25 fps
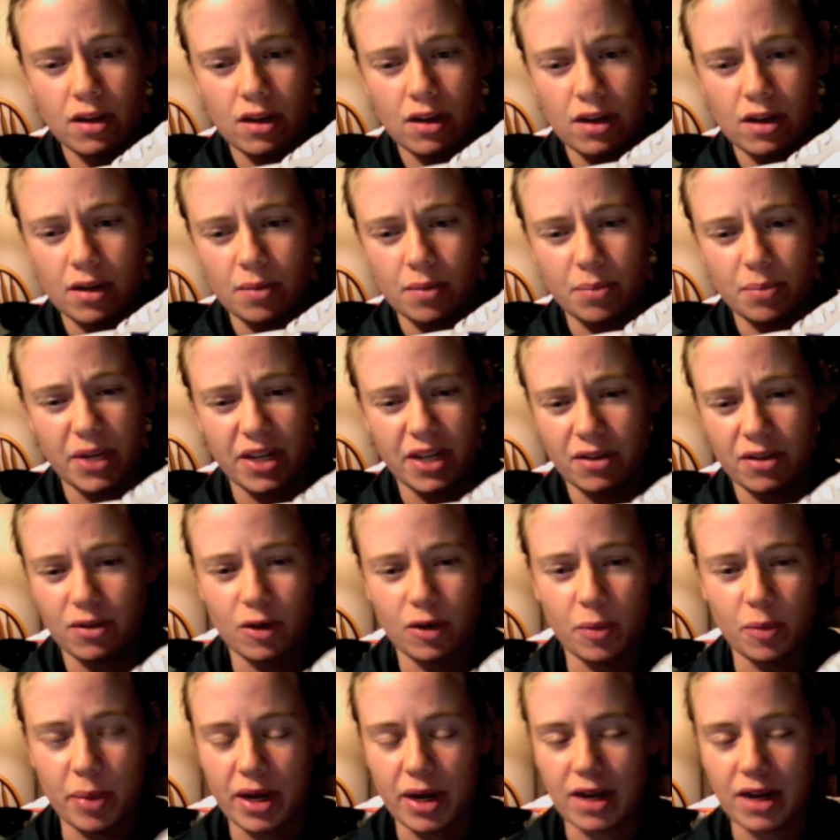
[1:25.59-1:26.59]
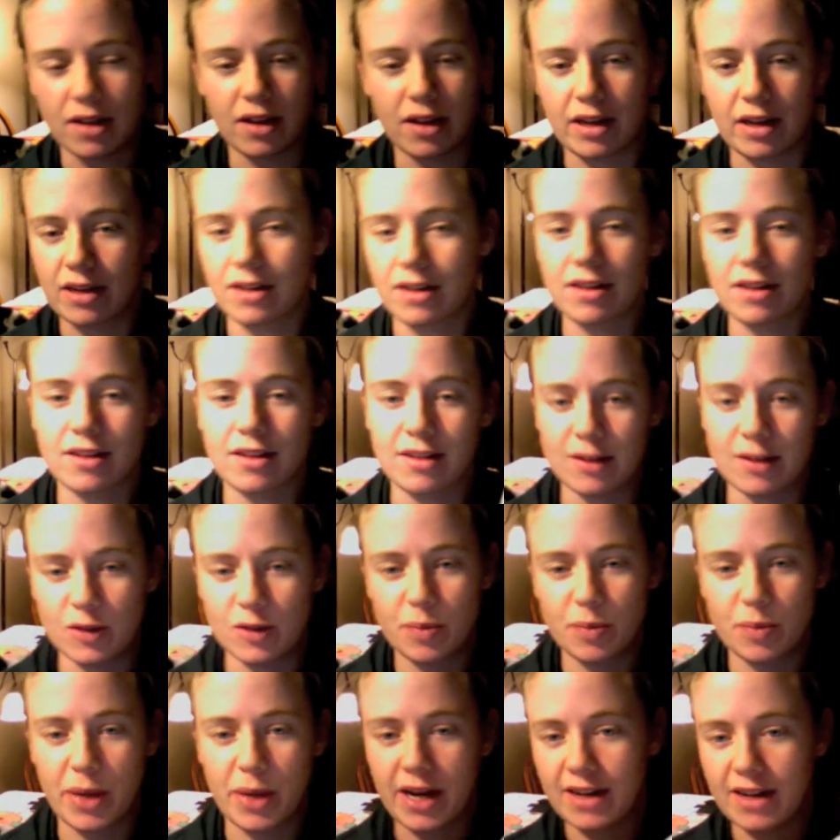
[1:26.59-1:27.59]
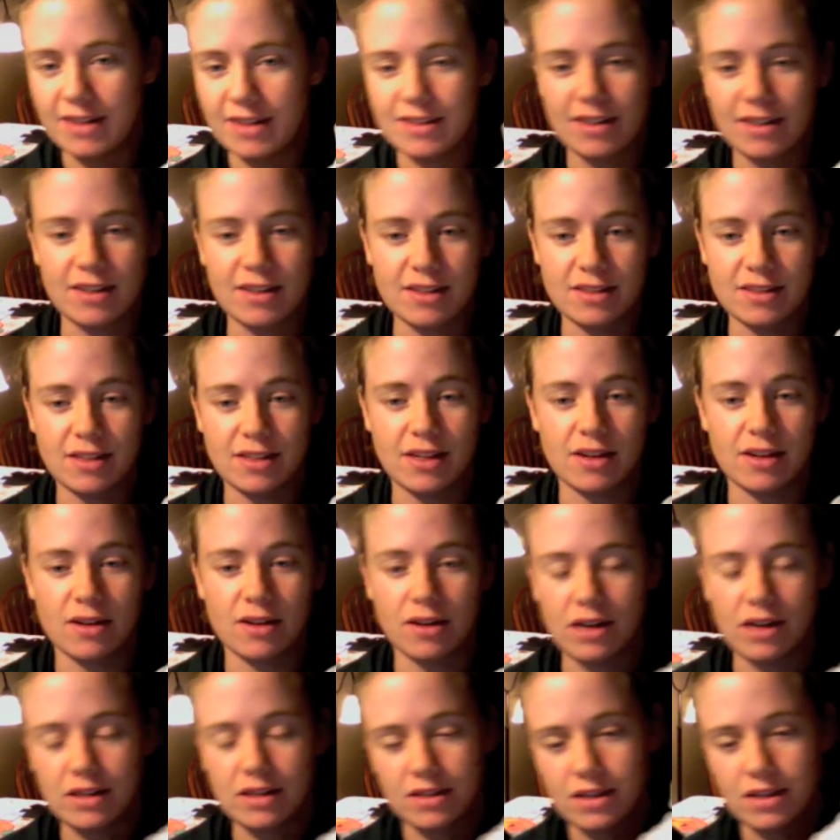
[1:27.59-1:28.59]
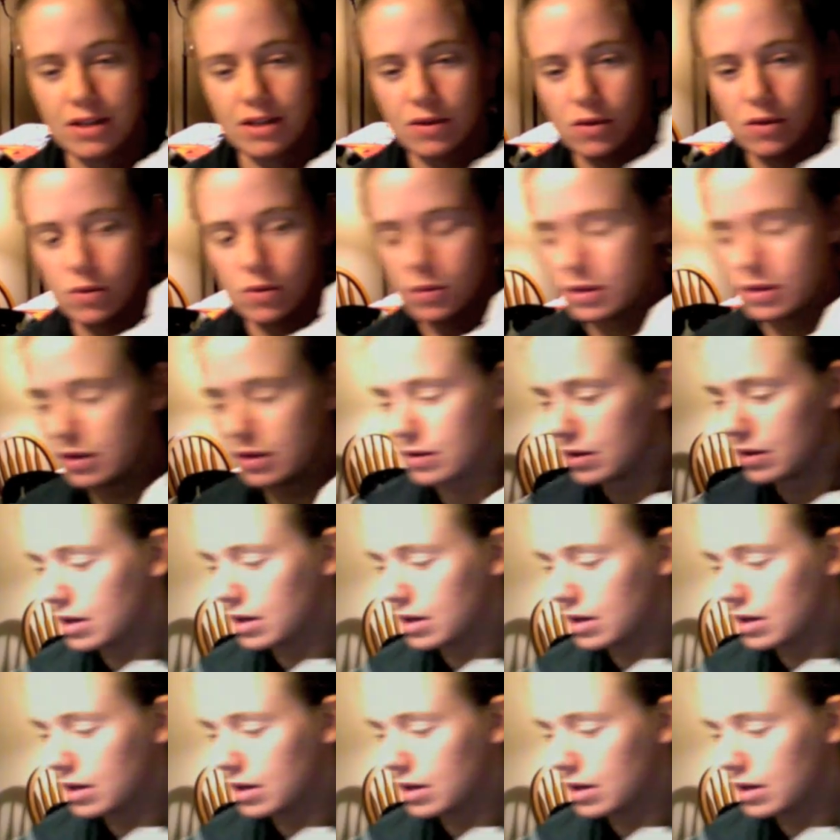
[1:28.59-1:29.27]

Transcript: and make it look bad. Like this paint isn't gonna stay on because I know it will.